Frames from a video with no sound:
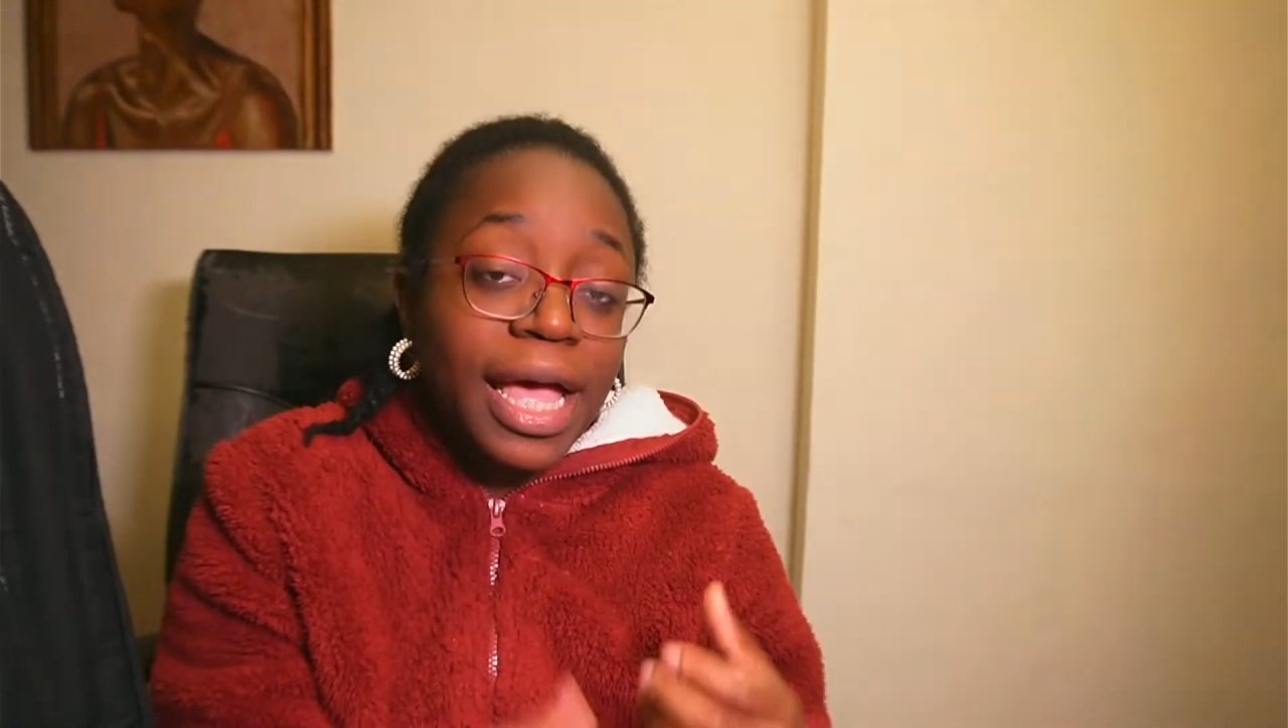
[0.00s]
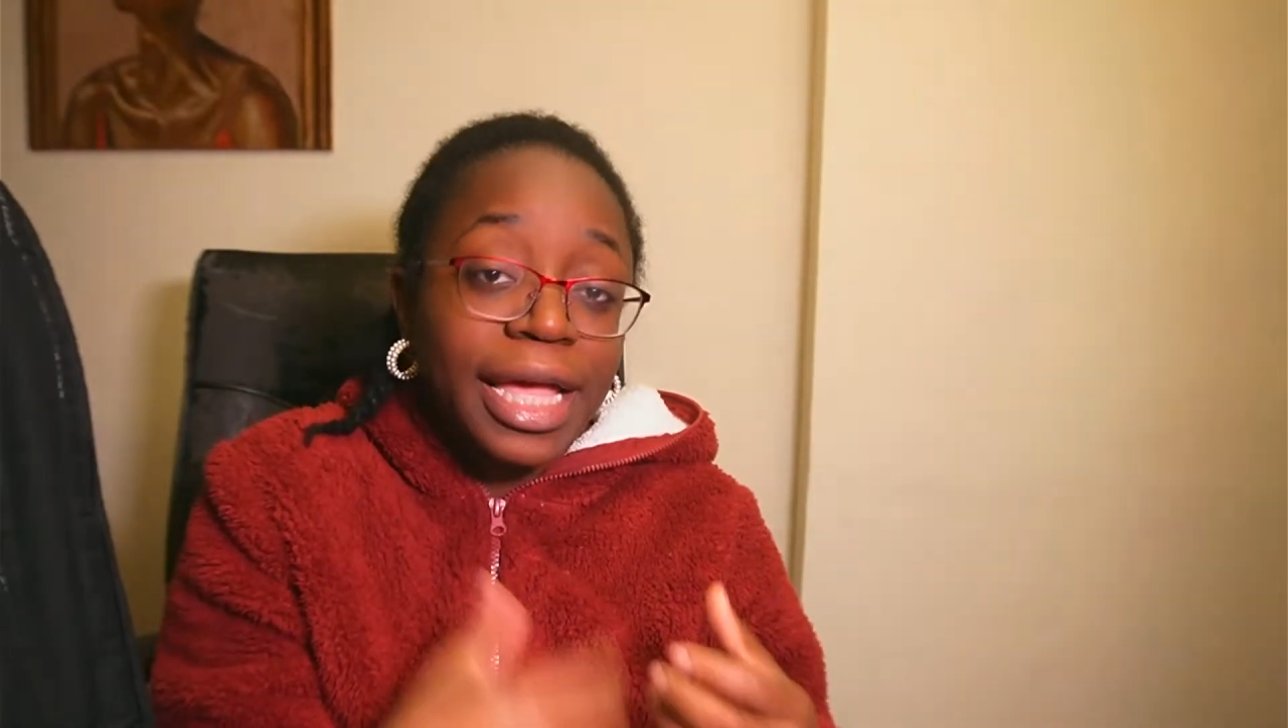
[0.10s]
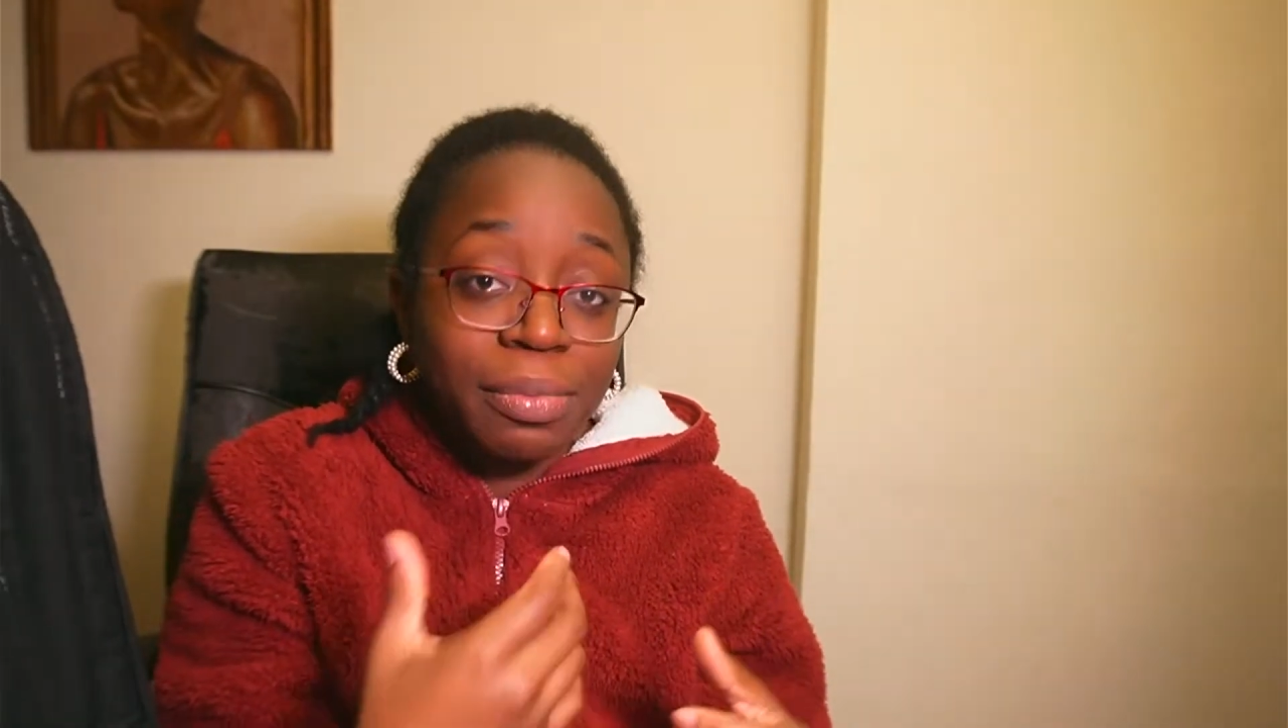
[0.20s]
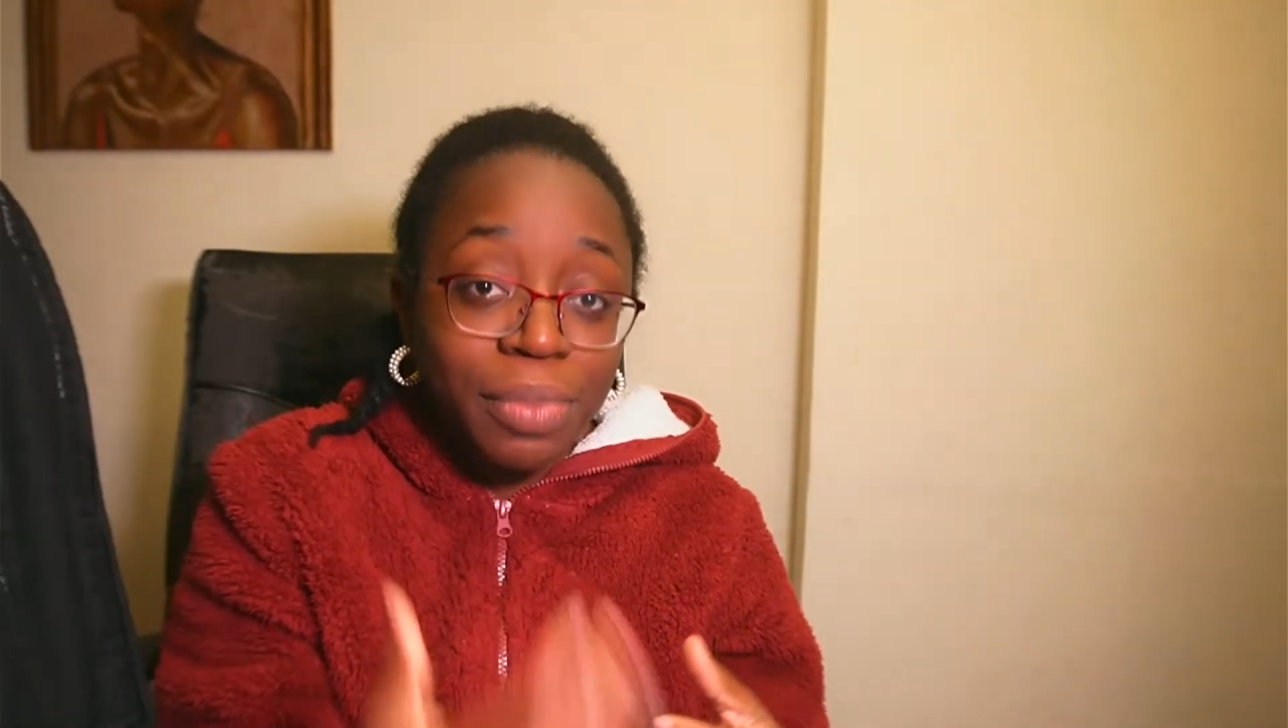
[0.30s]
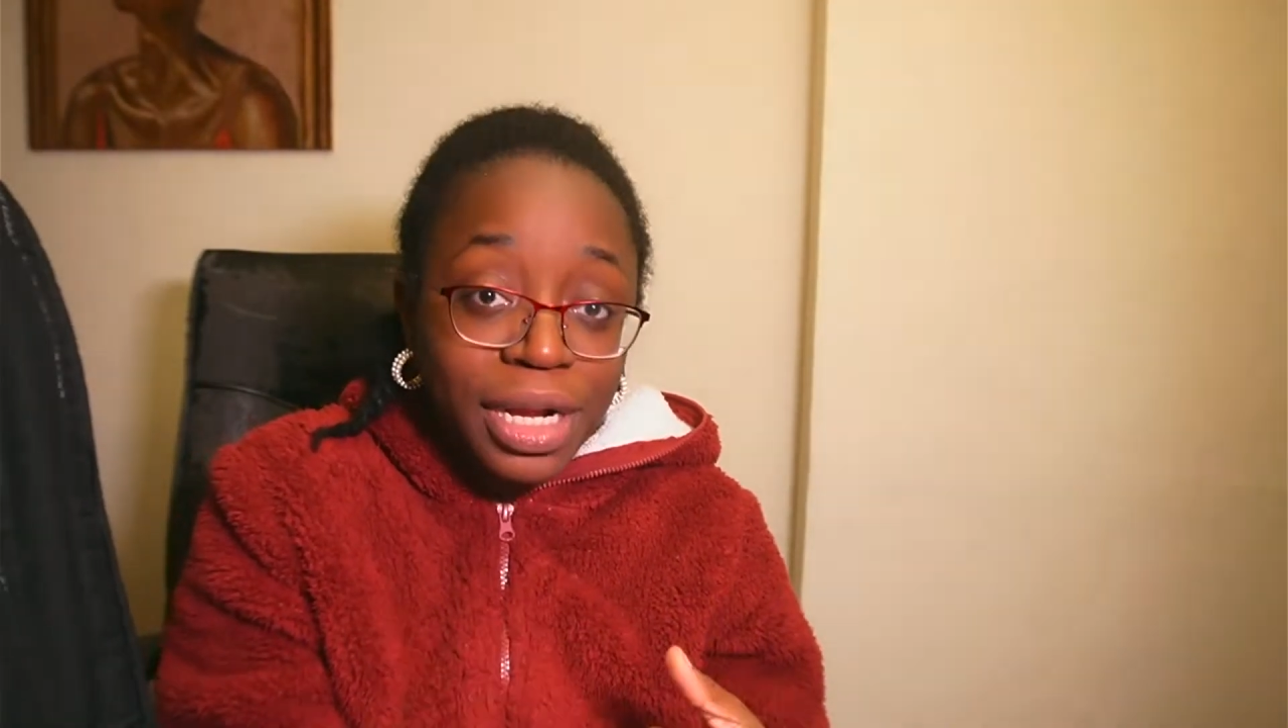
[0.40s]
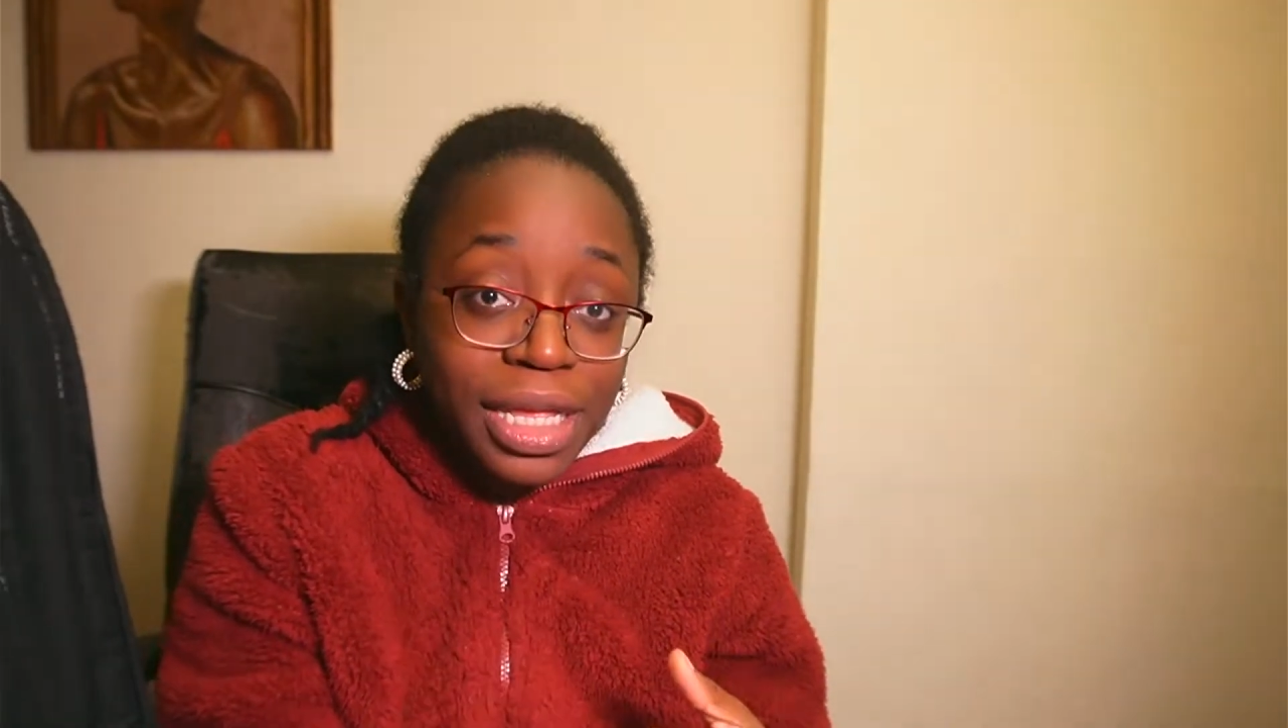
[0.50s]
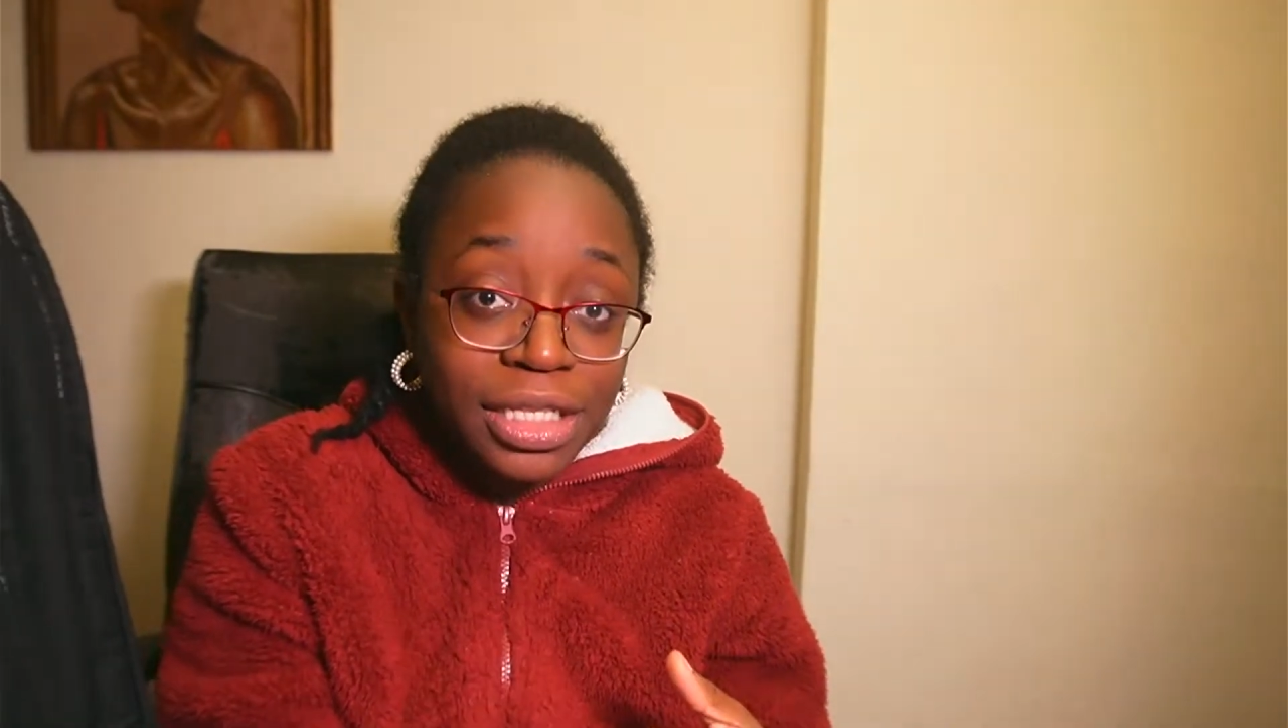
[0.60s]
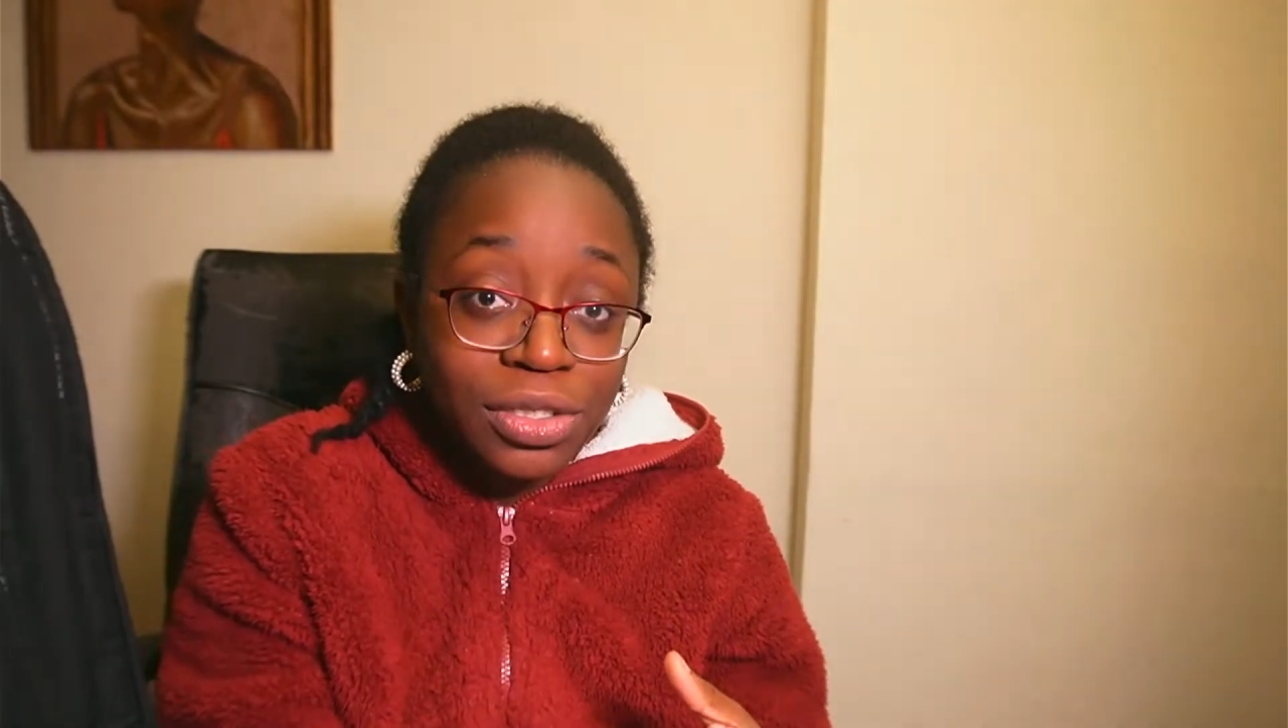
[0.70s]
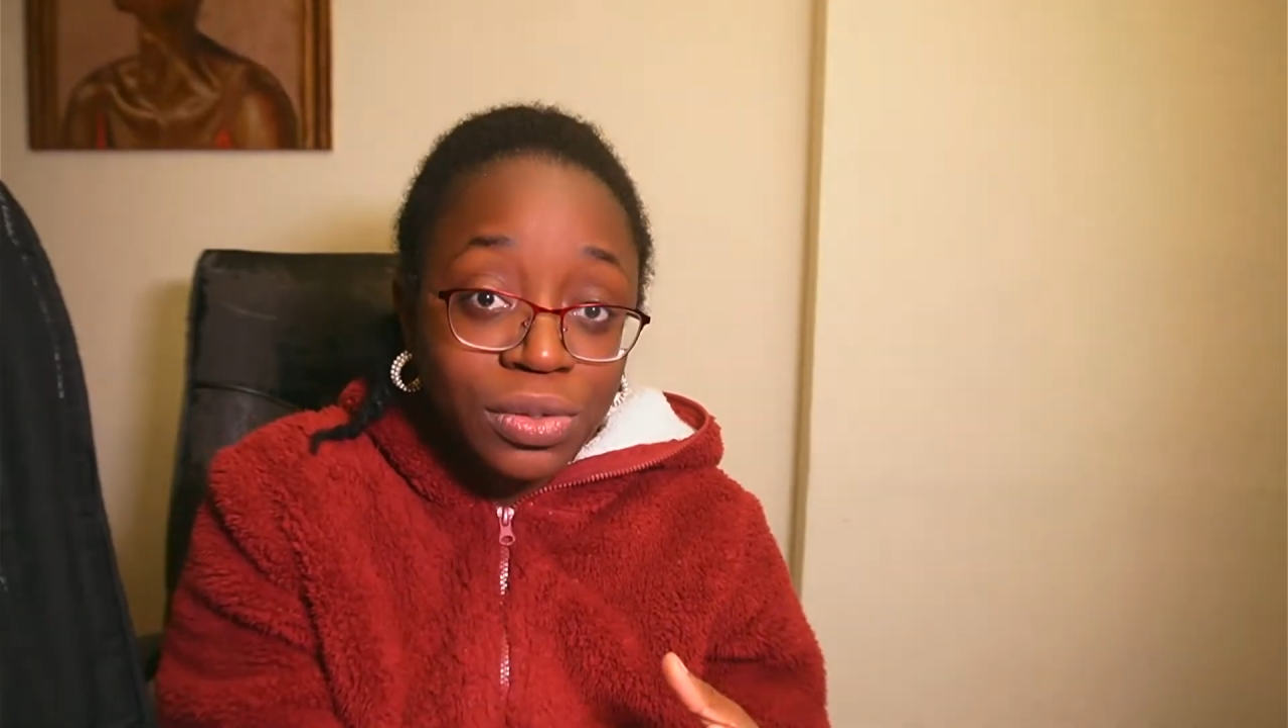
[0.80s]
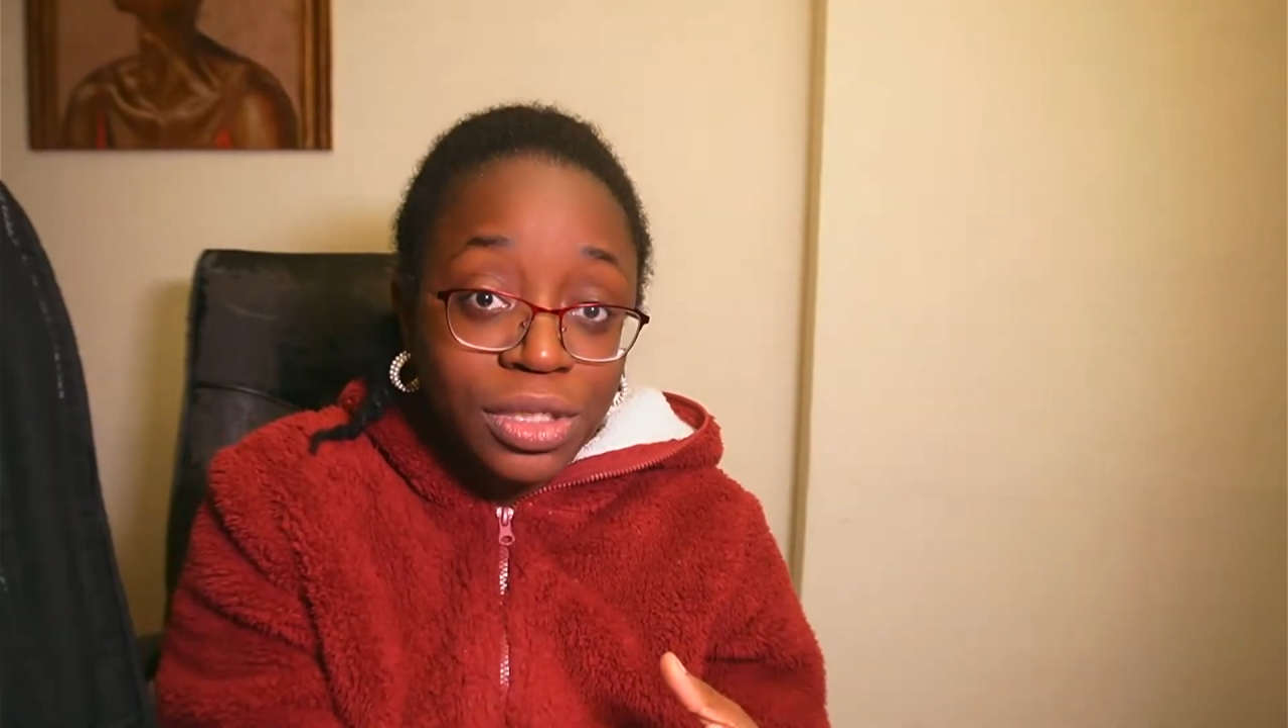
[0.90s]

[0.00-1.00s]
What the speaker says: I can put it into